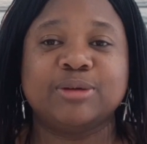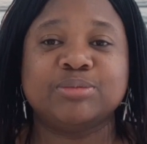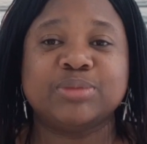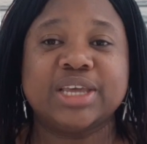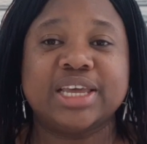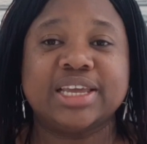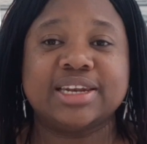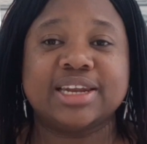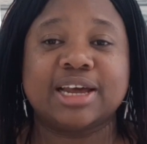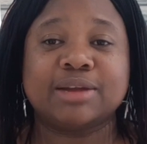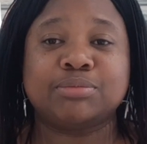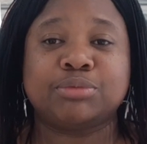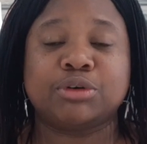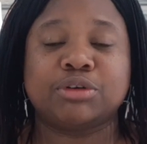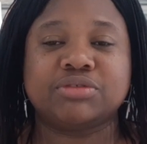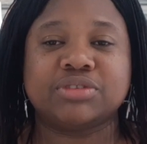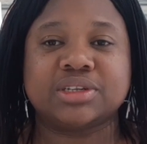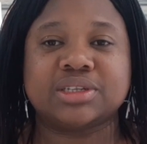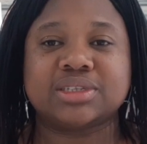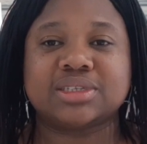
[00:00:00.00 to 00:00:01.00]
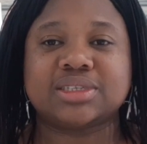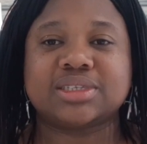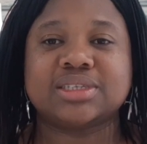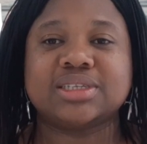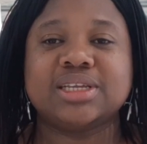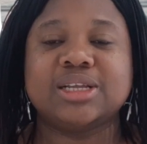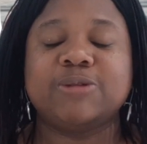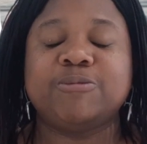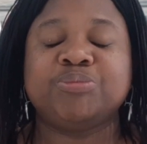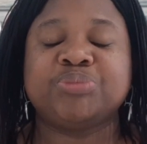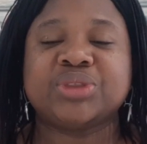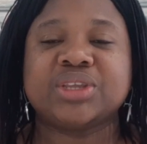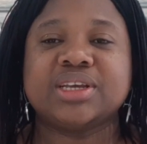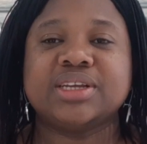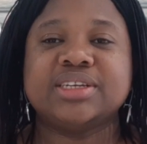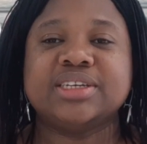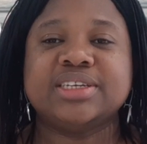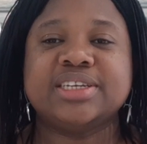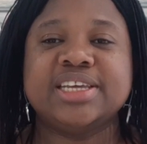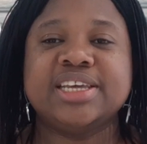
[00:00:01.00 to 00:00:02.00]
in that province.
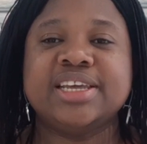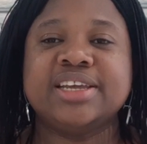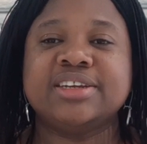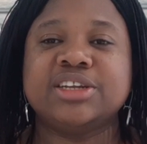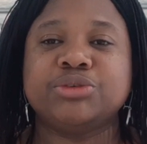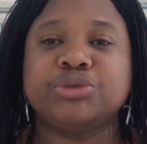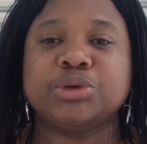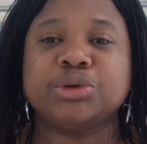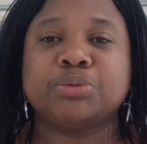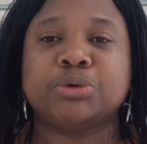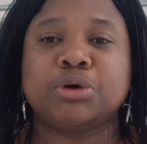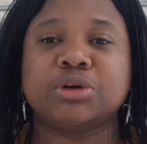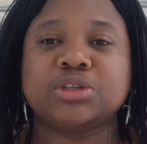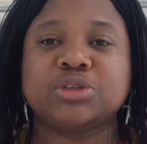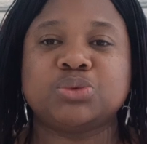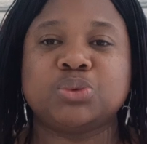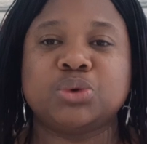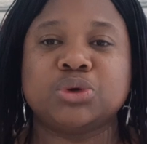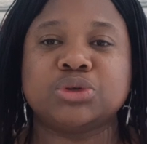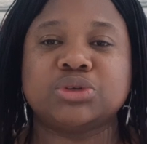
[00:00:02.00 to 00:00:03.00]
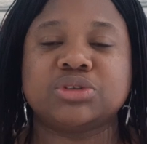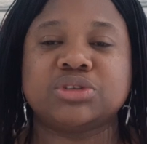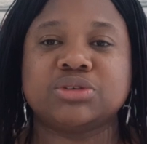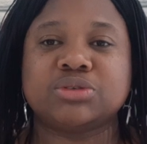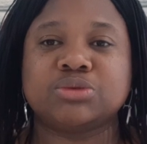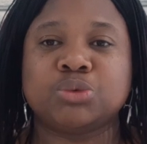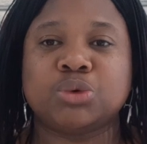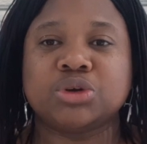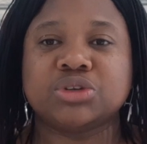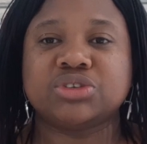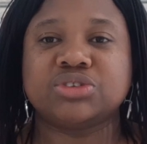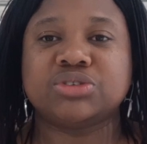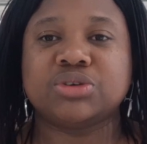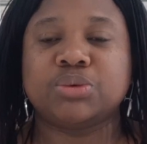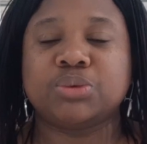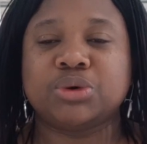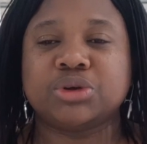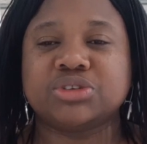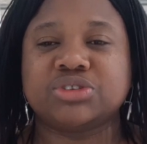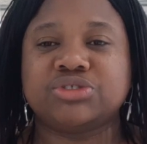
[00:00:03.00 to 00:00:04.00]
The report
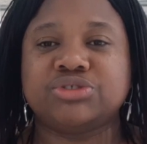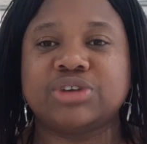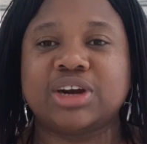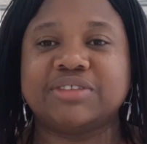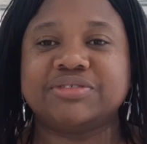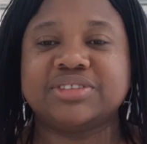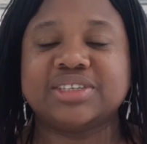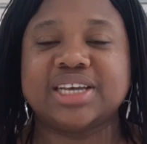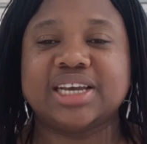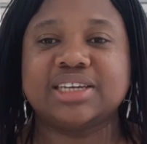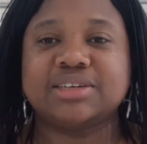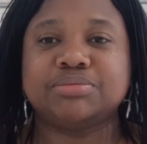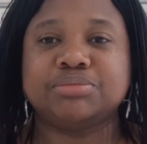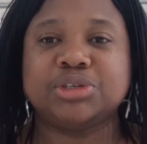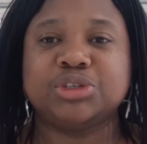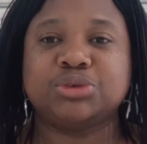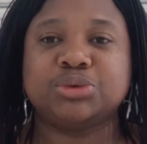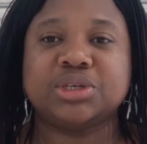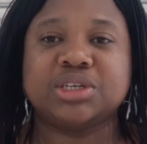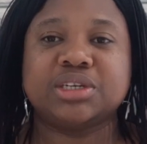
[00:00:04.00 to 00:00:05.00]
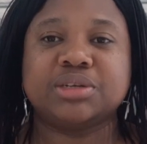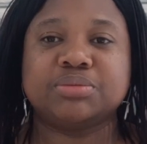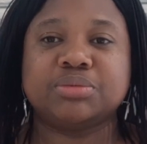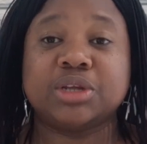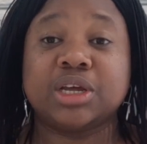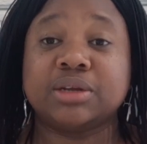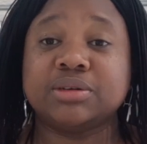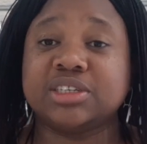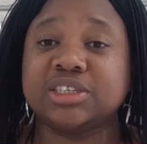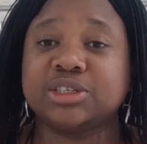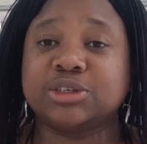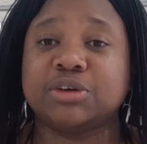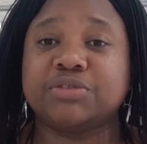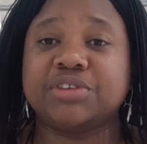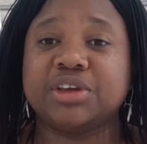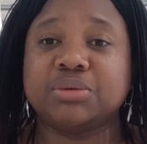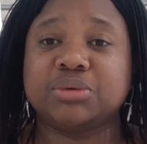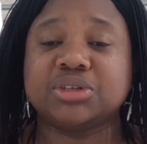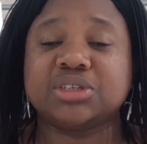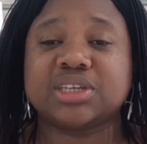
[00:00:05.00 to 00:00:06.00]
was drafted between the
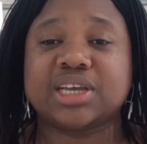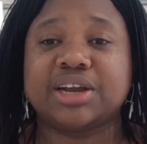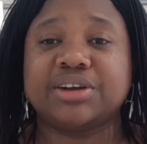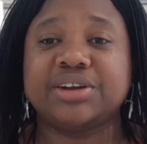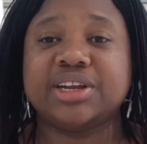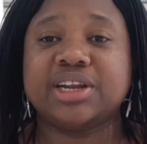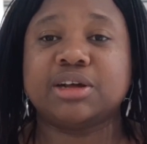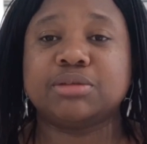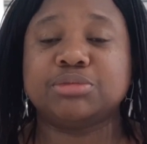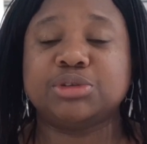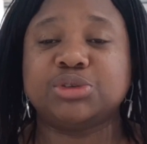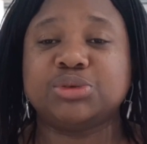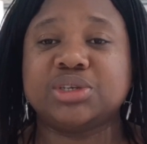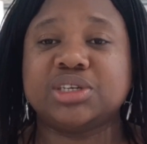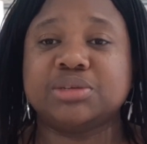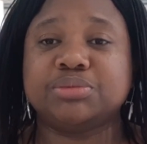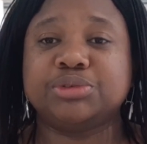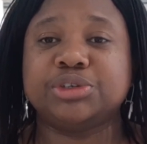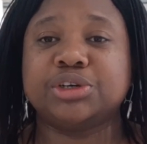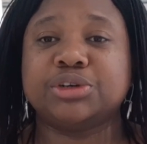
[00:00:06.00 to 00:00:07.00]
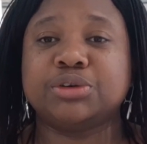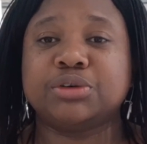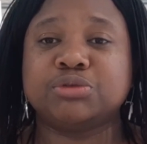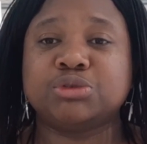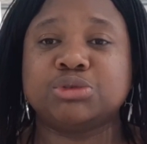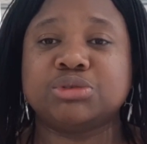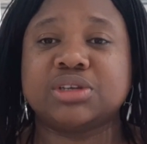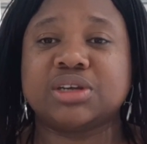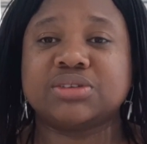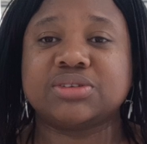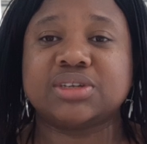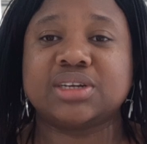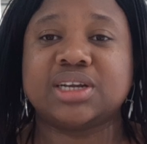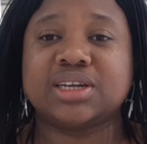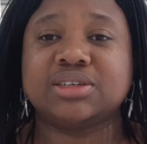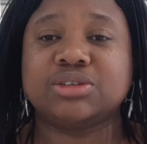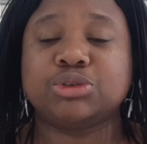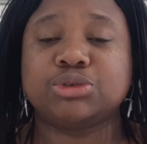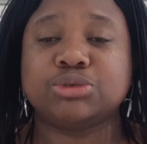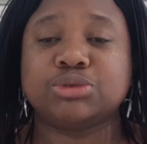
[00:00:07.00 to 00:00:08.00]
survey was carried out between the period of
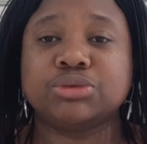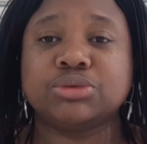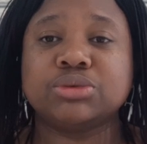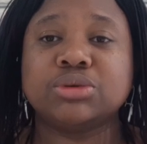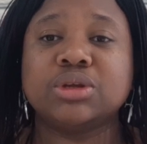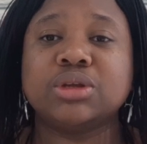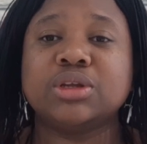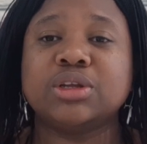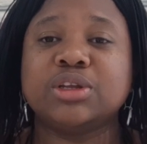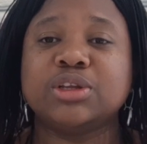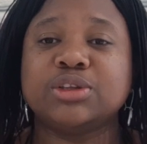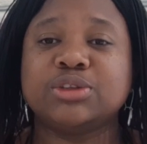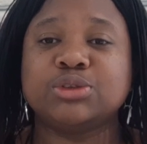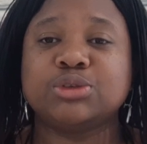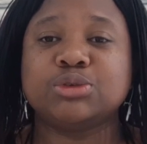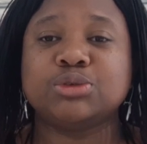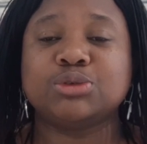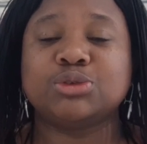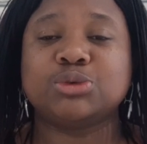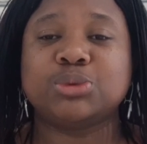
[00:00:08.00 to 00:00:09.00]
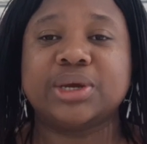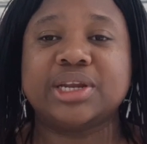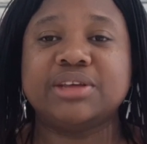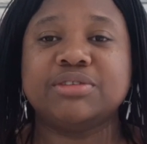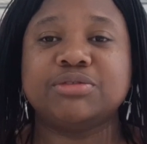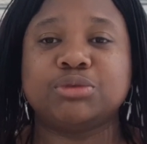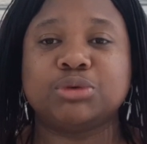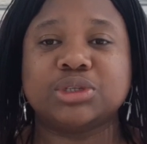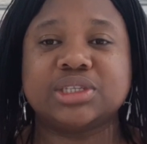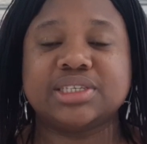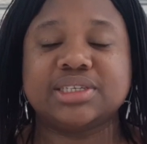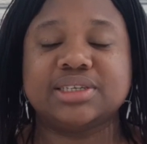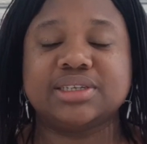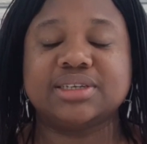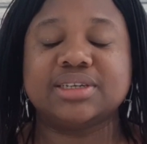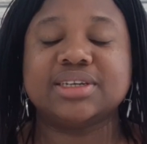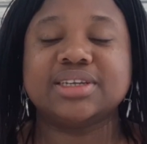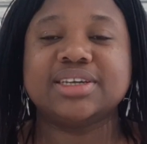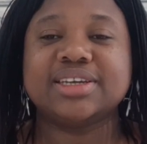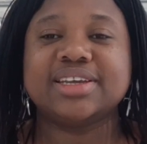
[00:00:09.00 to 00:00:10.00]
2002 to 2014,